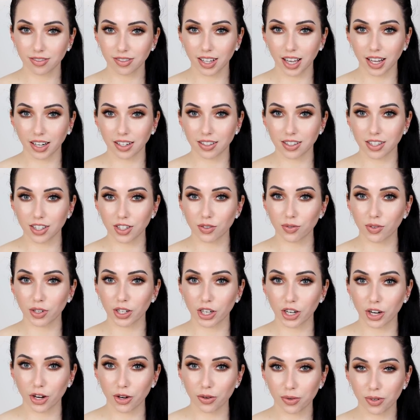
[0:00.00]
That is this
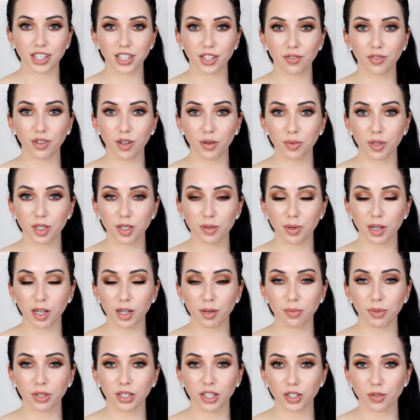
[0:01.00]
video. I did film this
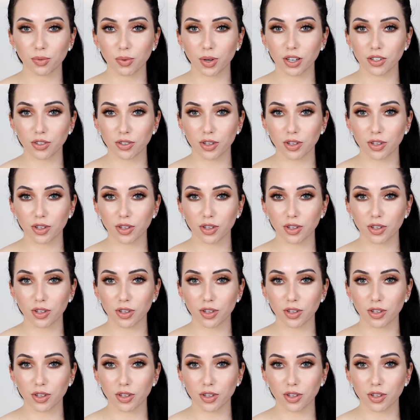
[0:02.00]
makeup look as well,